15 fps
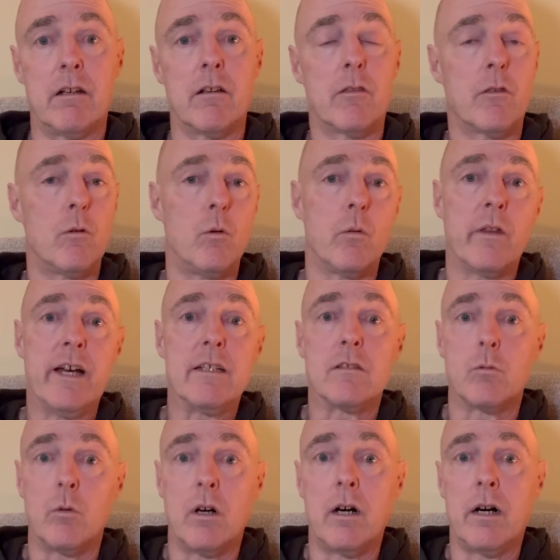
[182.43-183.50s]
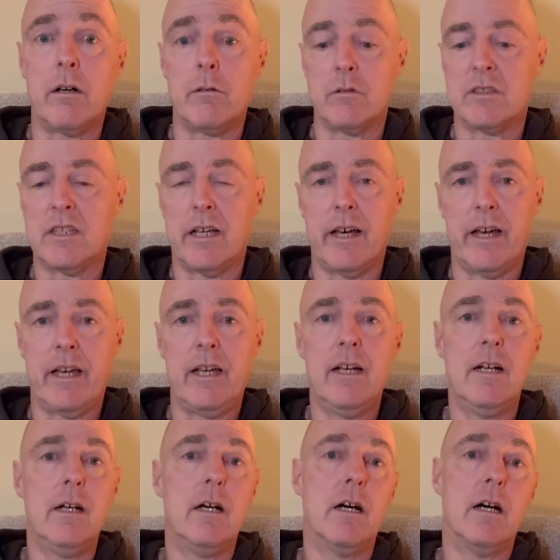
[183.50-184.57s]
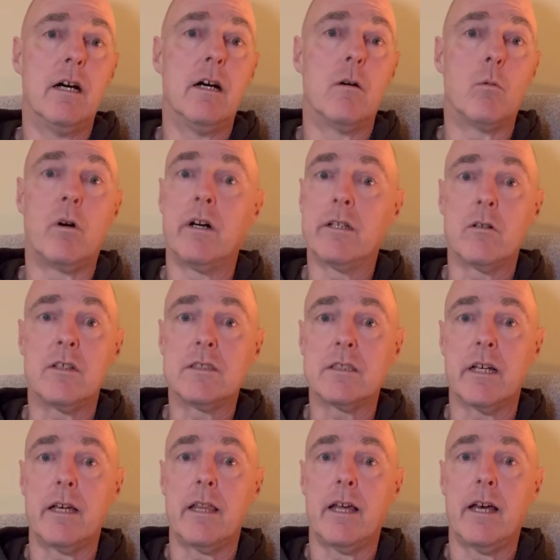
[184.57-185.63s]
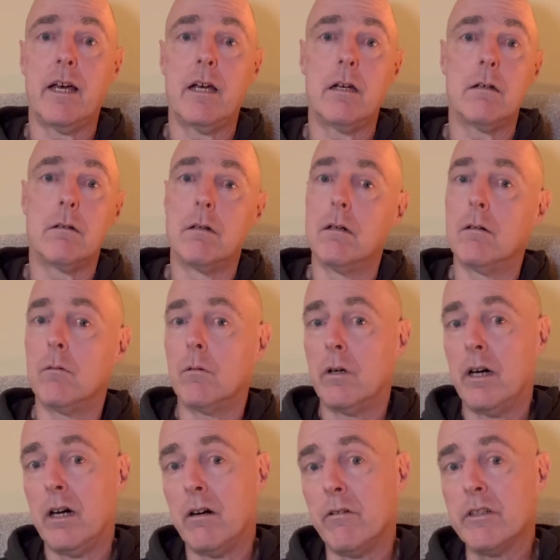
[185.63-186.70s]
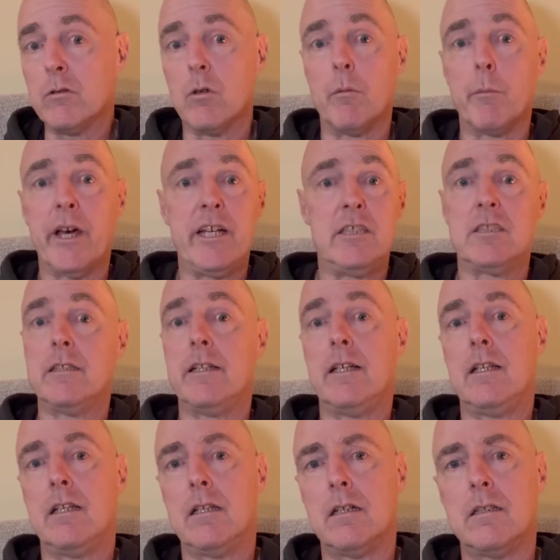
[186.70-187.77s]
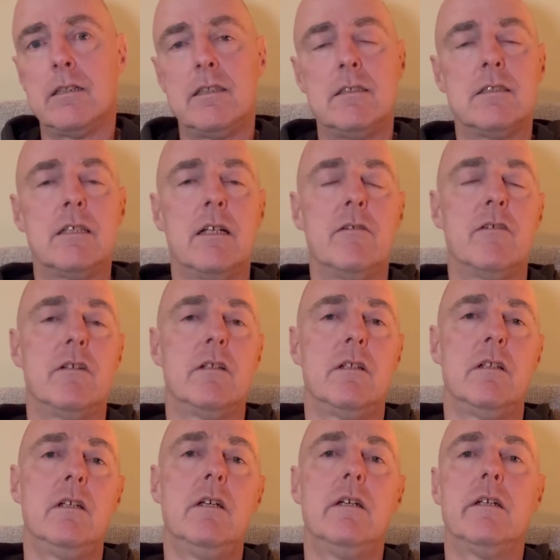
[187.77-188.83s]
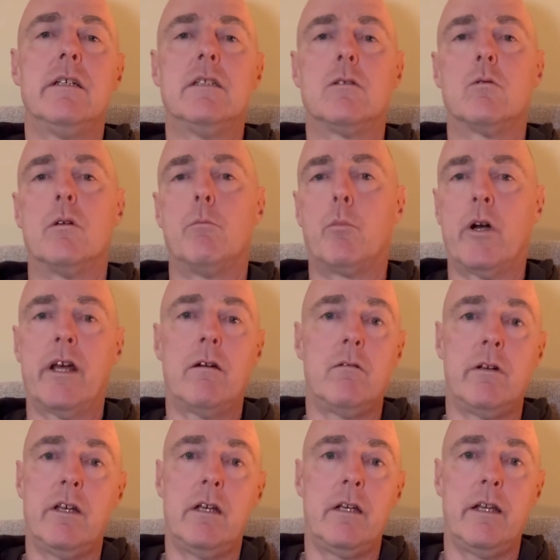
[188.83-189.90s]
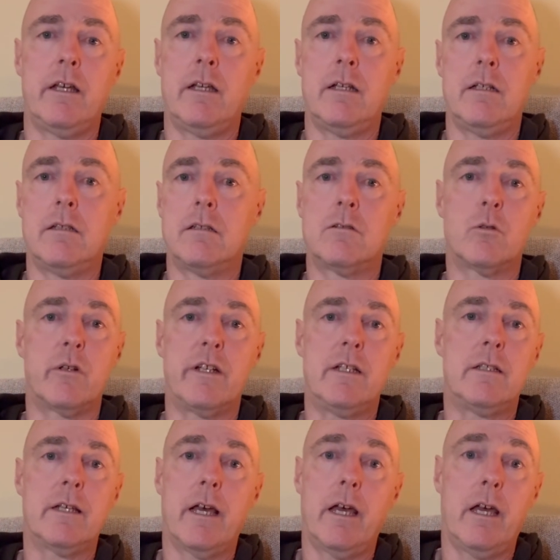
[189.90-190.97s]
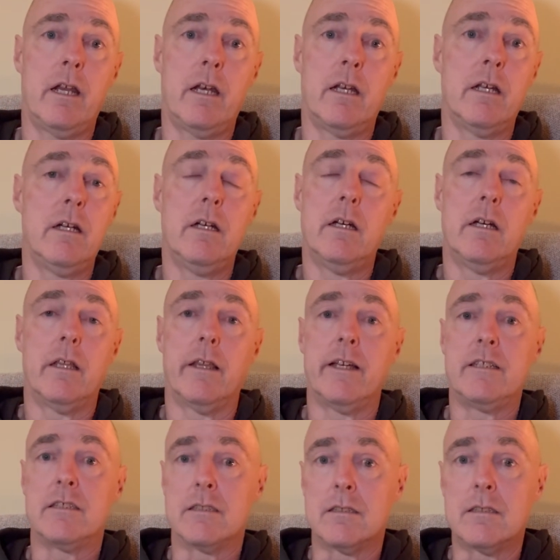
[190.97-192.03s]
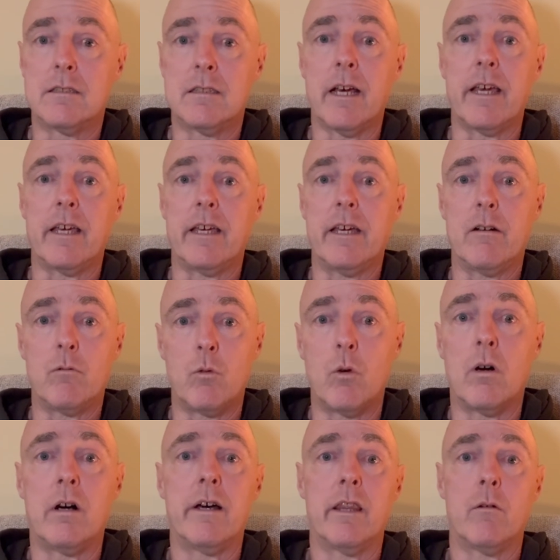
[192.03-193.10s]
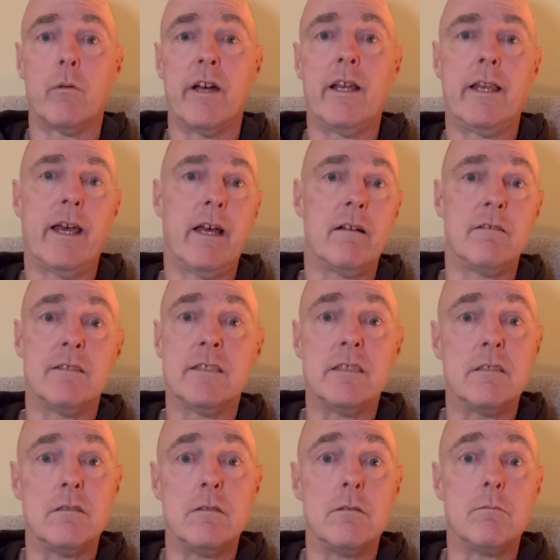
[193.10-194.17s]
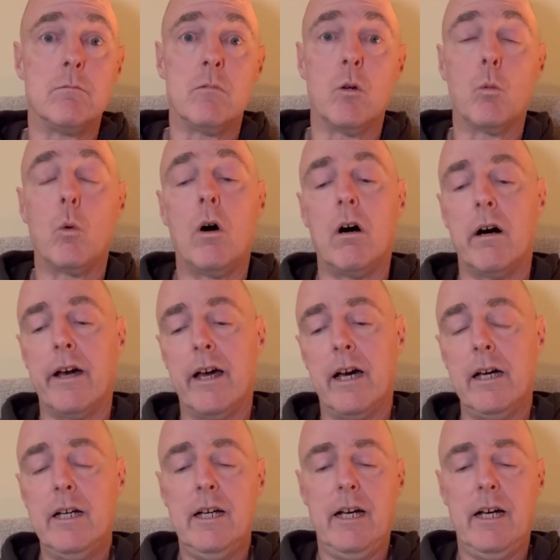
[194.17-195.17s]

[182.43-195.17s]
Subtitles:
have thought. That's what I'll say. Why do I say that? Well, it's what Major did in 97, it's what Brown did in 2010. They just take it right the way down to the wire.